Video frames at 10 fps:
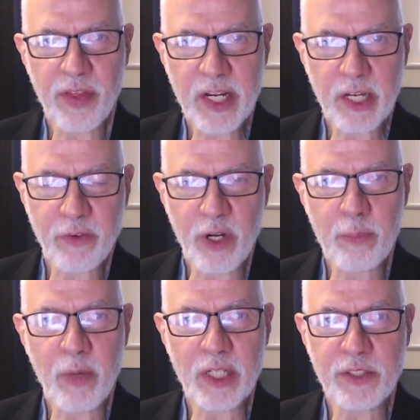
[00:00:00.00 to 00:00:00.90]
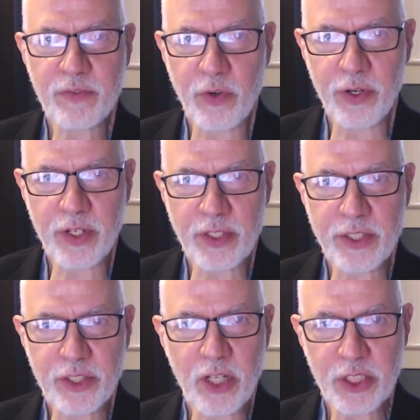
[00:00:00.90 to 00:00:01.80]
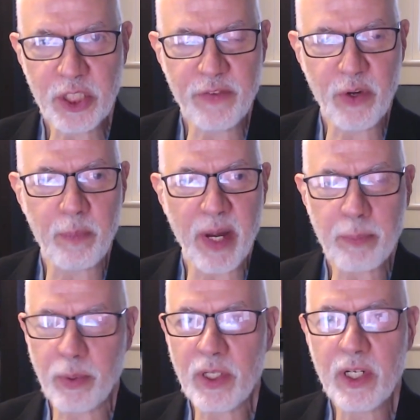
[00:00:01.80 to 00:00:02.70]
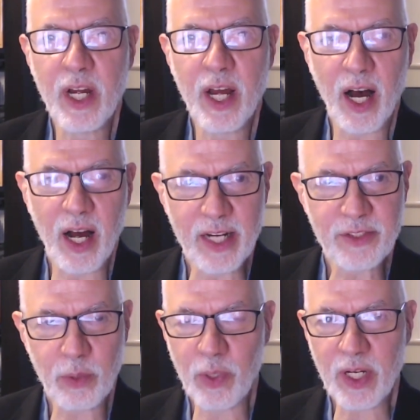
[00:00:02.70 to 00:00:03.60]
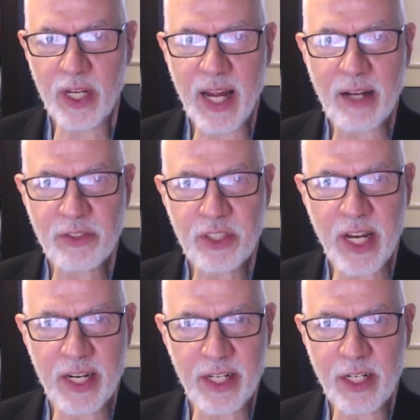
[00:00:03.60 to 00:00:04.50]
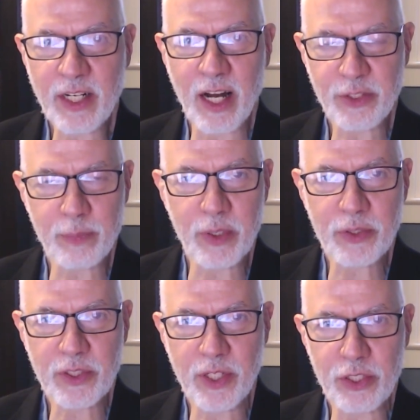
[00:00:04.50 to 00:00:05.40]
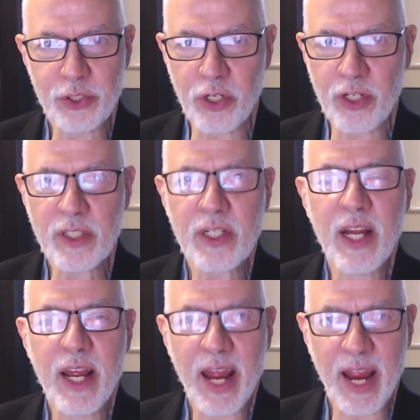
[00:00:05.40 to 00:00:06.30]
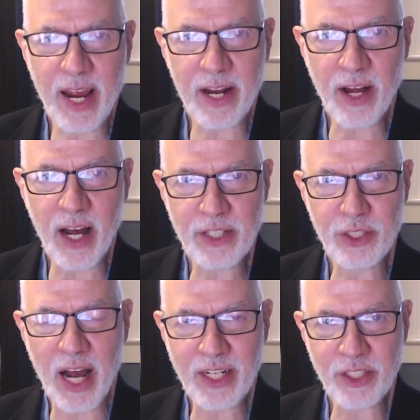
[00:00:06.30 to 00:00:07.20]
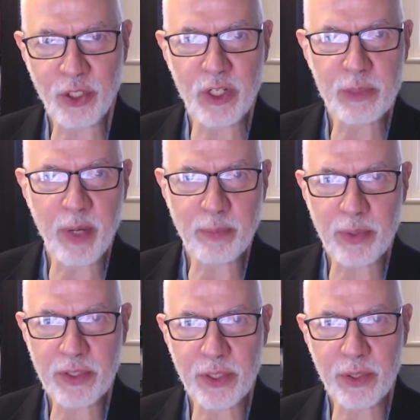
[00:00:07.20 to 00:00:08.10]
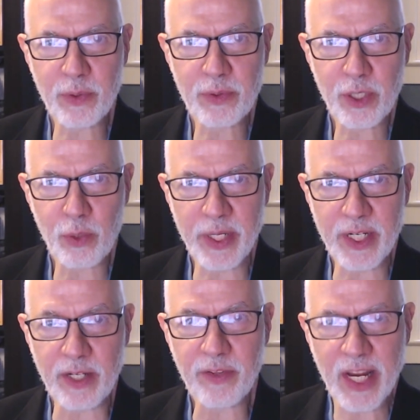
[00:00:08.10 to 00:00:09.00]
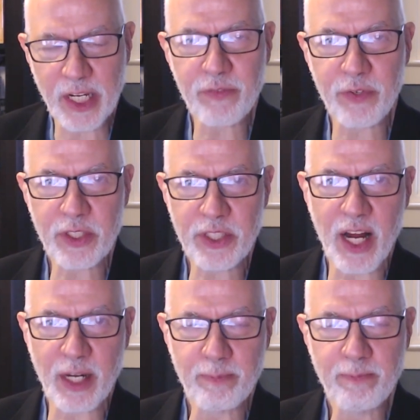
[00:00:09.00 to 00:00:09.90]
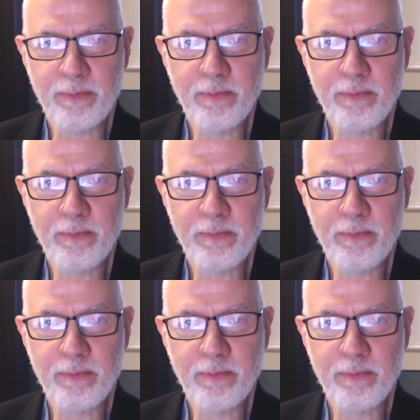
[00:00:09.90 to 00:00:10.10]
thank you very much for your discussion of your paper. It's a really outstanding contribution to the journal, and I encourage people to read it. Thank you for your time.